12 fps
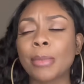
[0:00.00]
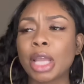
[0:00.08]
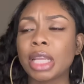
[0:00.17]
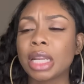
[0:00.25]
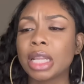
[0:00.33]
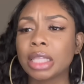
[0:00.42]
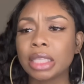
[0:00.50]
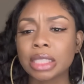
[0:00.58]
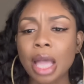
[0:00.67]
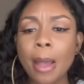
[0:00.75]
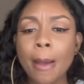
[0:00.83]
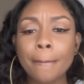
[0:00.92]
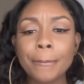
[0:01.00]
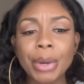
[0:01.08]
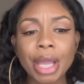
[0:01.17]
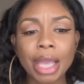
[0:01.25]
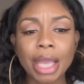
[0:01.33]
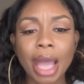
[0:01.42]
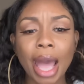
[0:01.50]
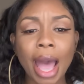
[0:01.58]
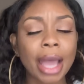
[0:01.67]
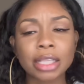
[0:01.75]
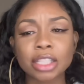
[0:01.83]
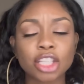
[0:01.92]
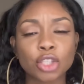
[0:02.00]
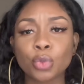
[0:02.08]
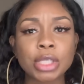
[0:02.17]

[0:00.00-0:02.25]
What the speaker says: I did, at least. But I just